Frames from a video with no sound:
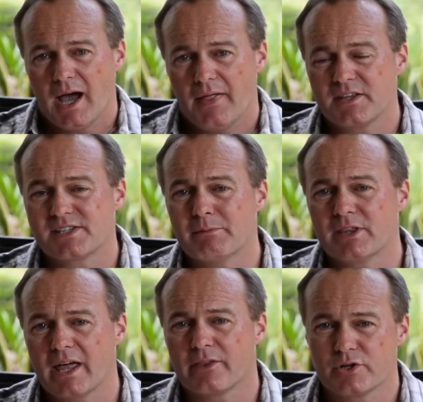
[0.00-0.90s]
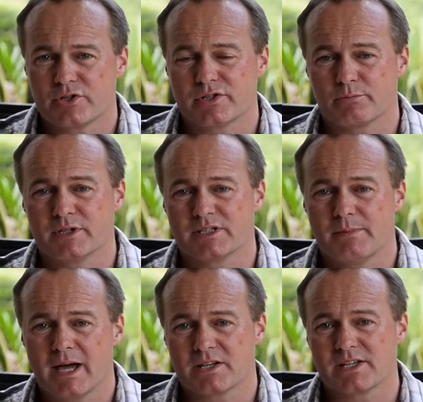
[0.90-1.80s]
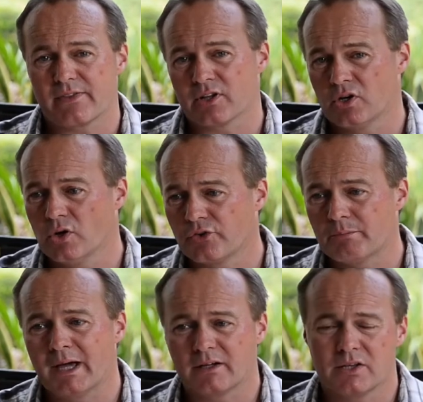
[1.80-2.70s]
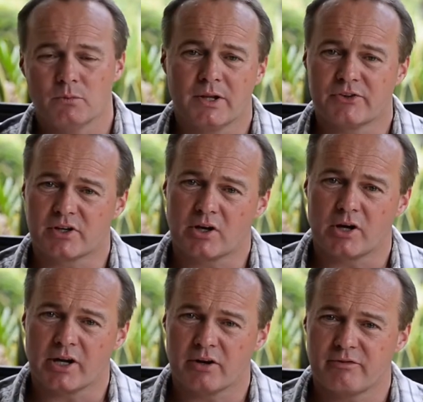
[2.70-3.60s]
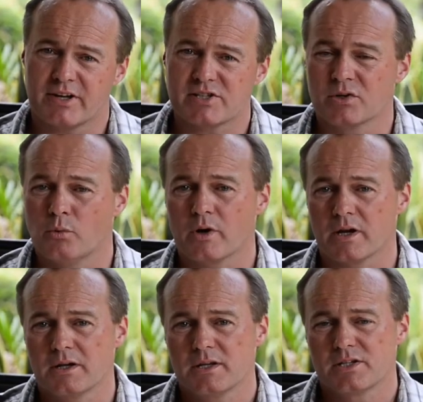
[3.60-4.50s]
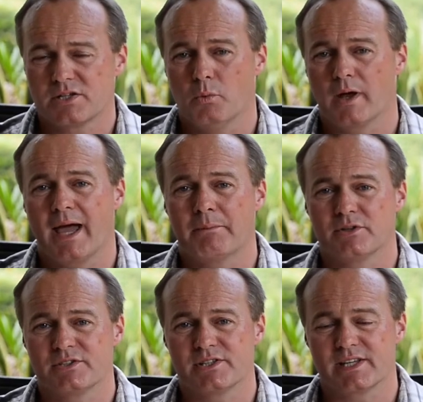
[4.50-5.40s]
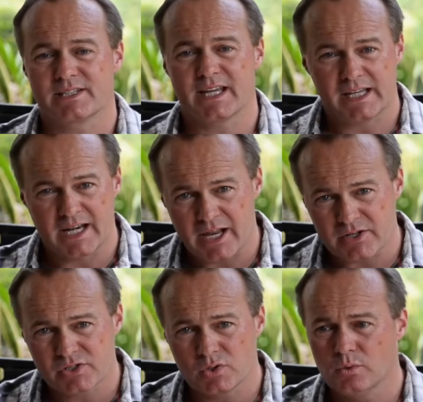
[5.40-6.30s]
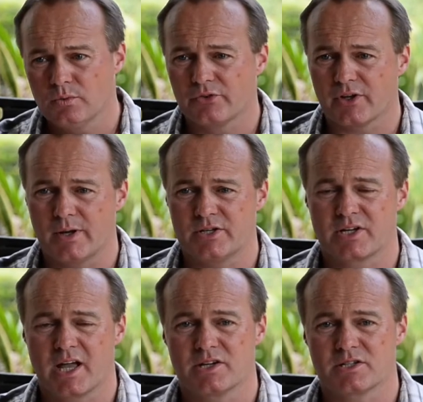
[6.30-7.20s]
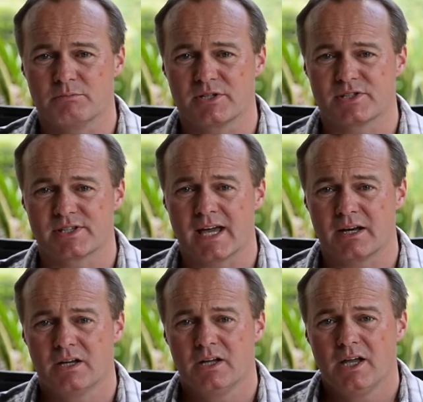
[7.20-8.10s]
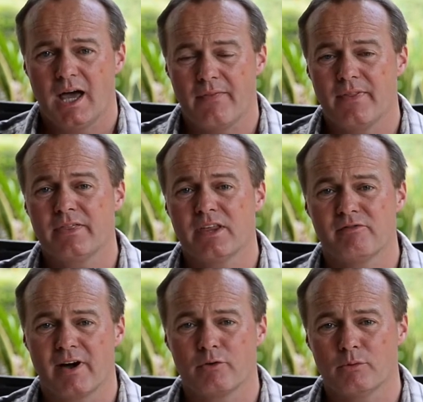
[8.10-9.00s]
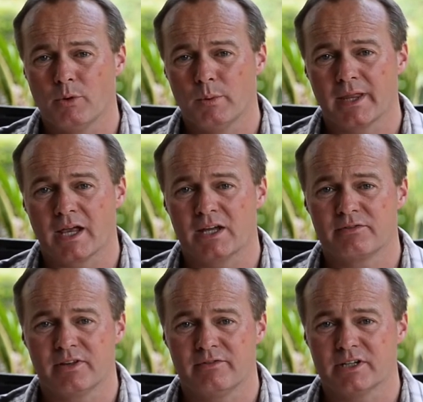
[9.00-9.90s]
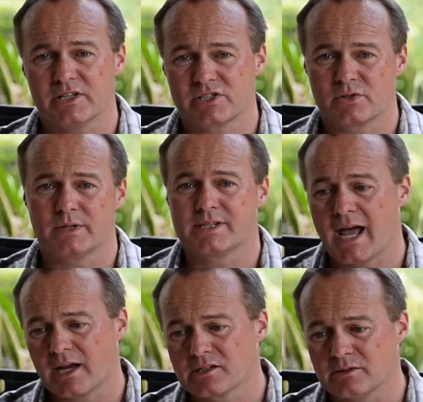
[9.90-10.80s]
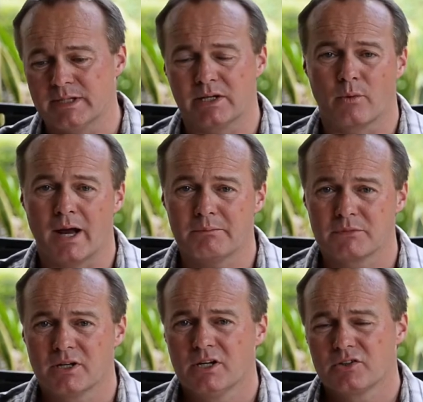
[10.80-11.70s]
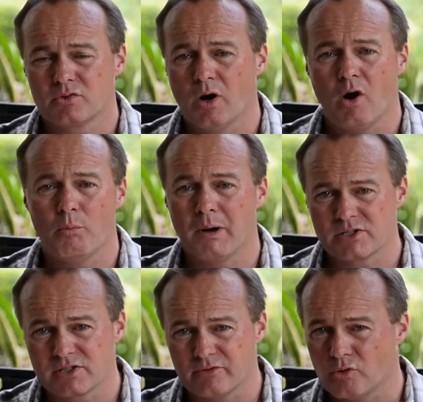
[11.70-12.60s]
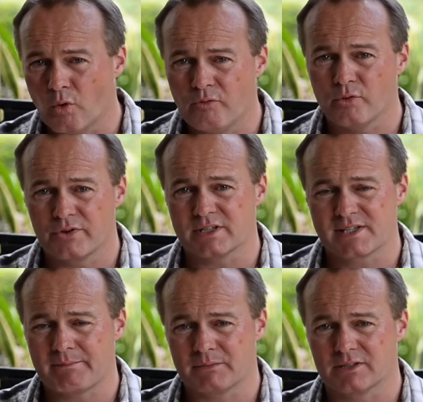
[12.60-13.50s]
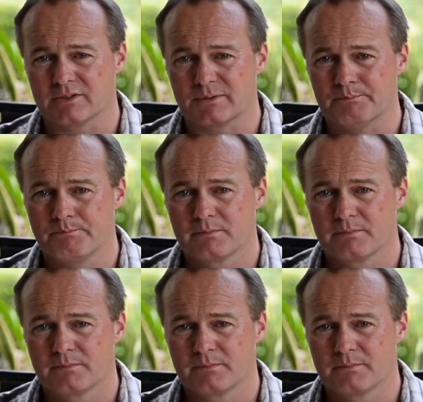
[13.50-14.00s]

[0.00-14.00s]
And then some of the other issues it brings about is that the girls are mainly the ones that have got to go and fetch the water. So what happens is they're taken out of school, so education misses out, and then they're vulnerable when they leave their village to attack, to being raped, to a whole bunch of awful things happening to them.